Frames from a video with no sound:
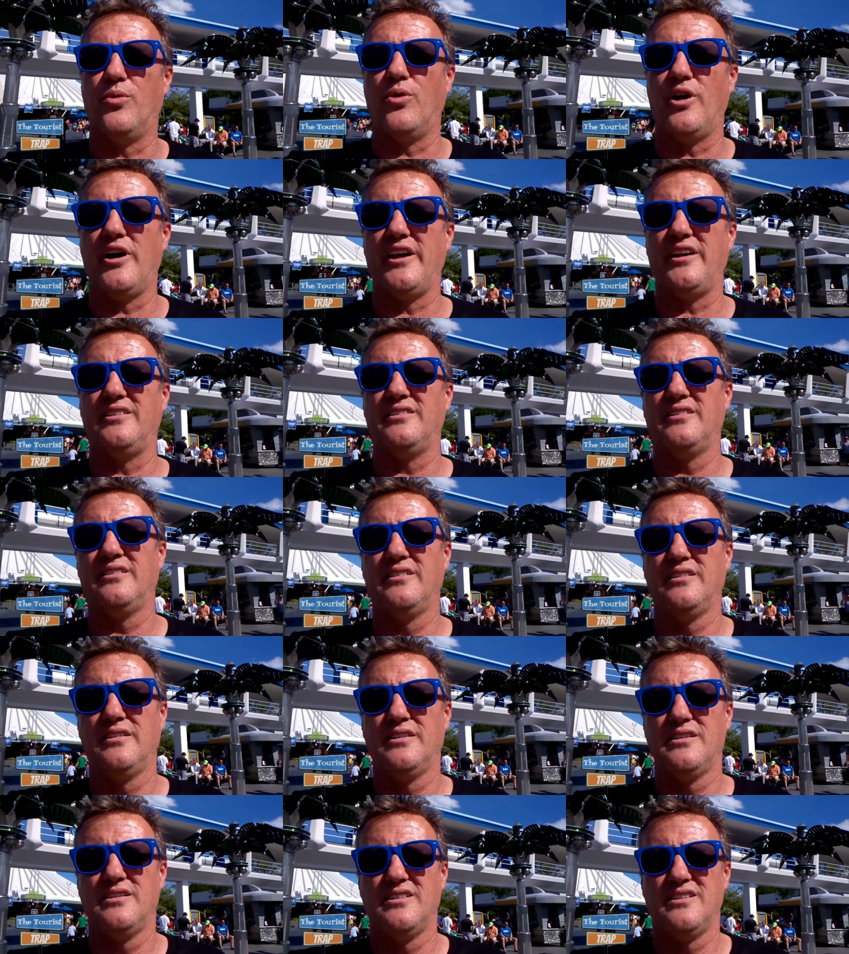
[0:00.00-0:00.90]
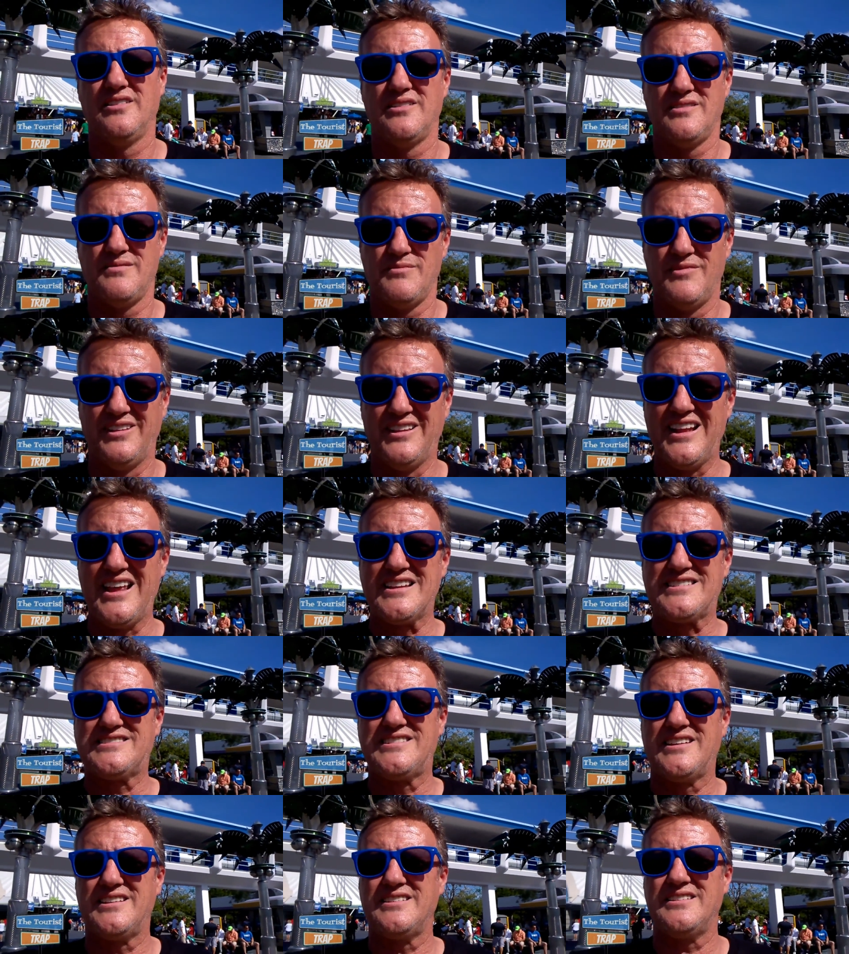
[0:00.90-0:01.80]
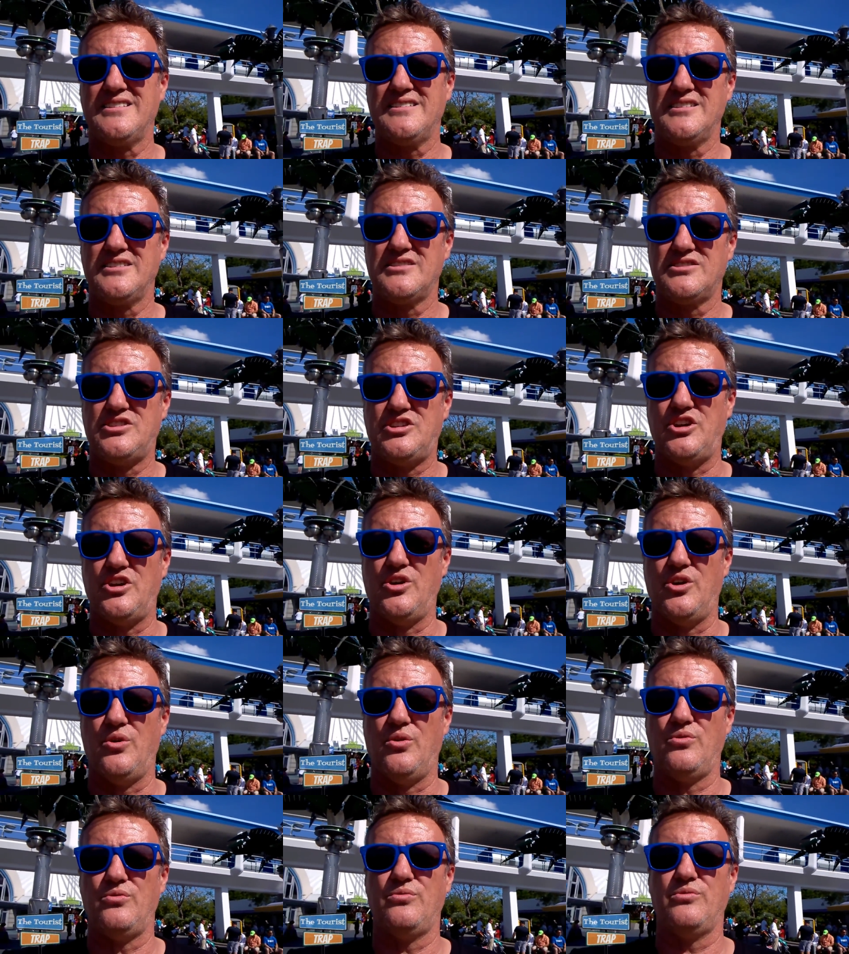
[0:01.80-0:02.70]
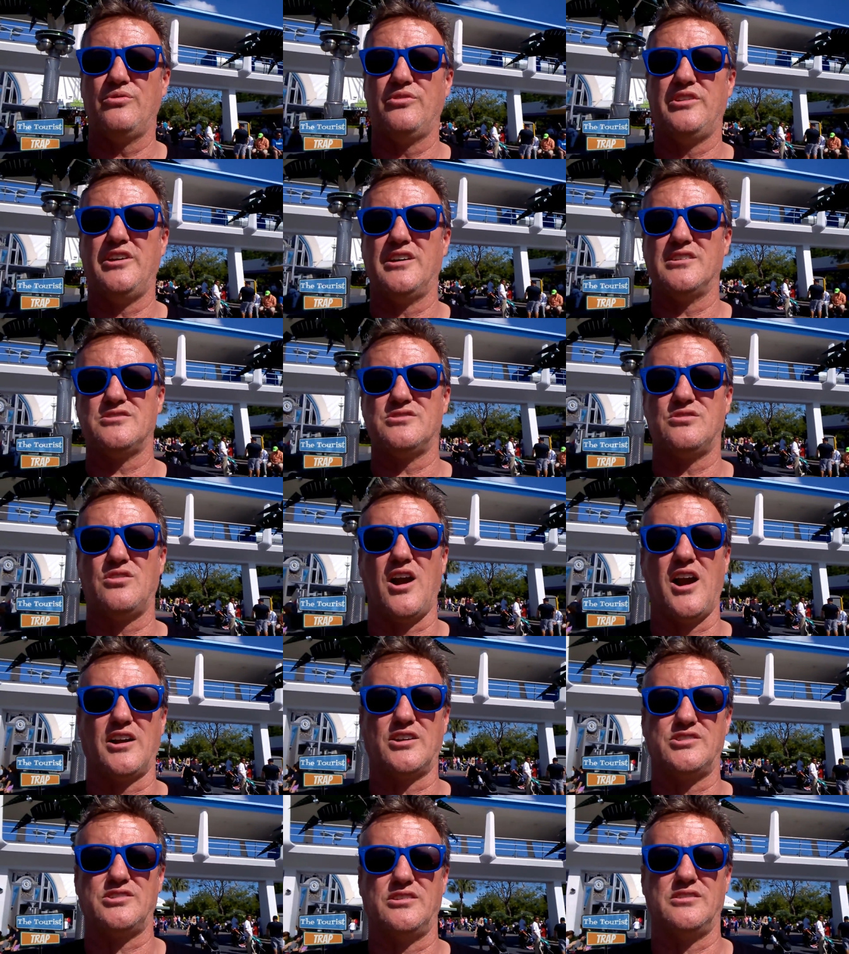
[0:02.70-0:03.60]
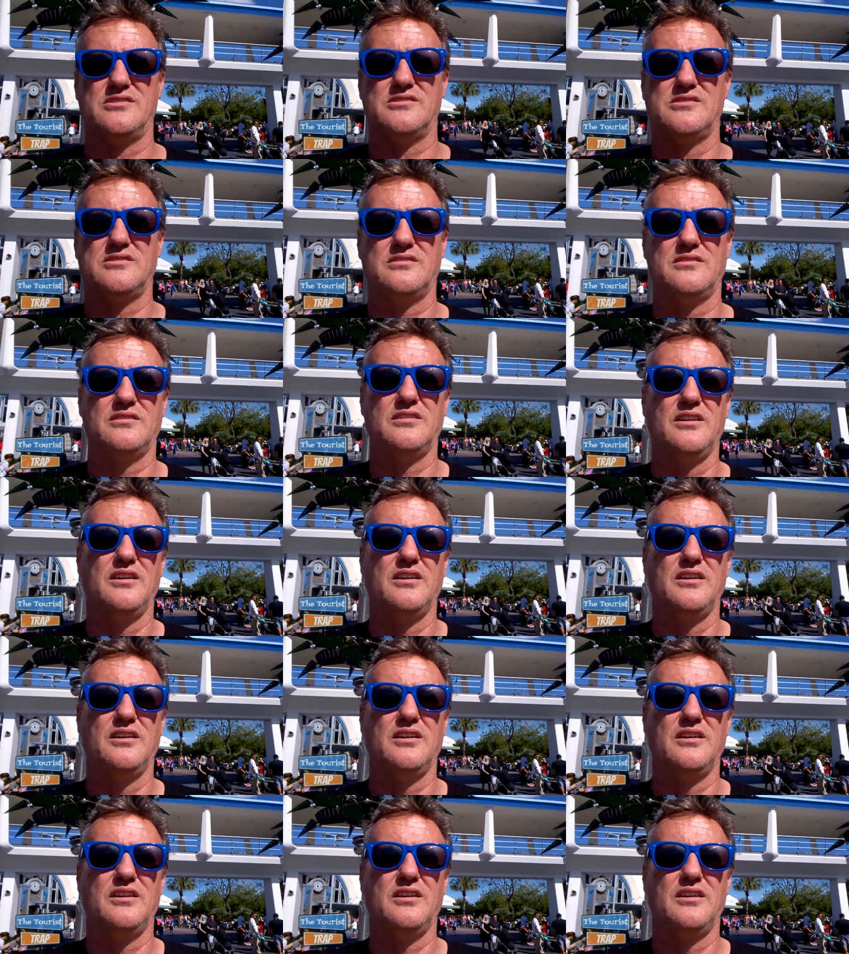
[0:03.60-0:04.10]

boarding. Listen to the instructions.